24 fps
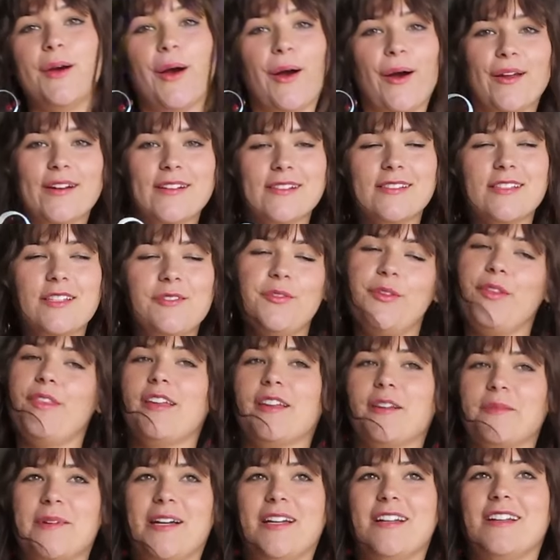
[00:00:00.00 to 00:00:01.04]
Honestly, if you
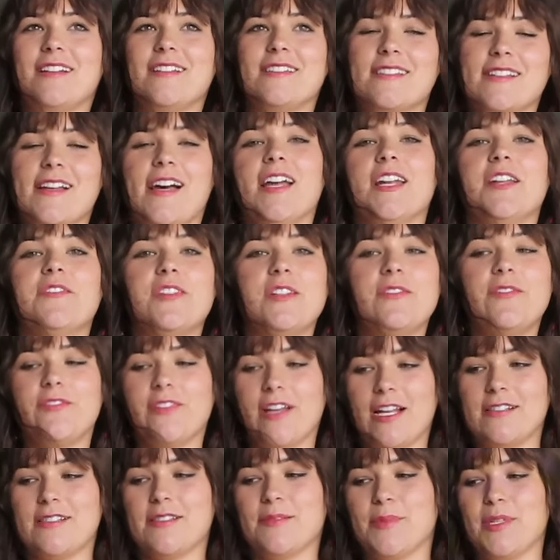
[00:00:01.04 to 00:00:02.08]
think about it, it's kind of an
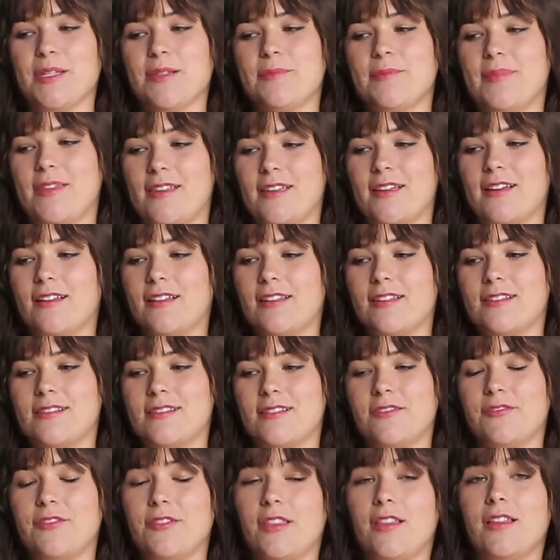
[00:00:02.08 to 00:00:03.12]
investment,
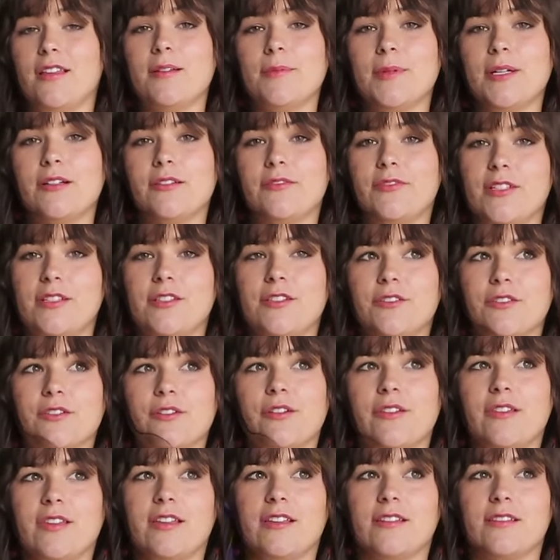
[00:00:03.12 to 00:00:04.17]
because if you think about vintage
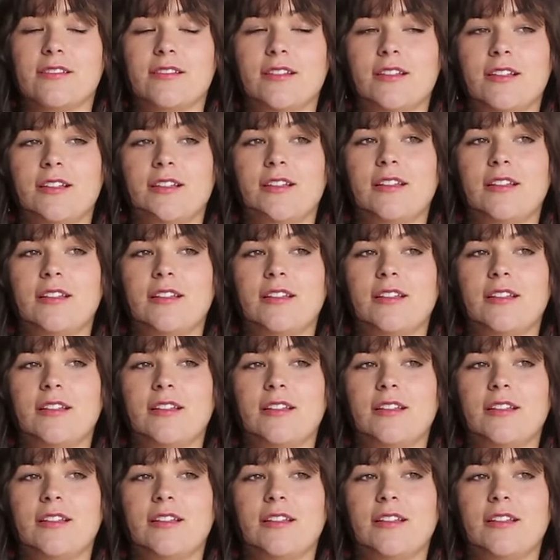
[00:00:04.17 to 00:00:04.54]
clothing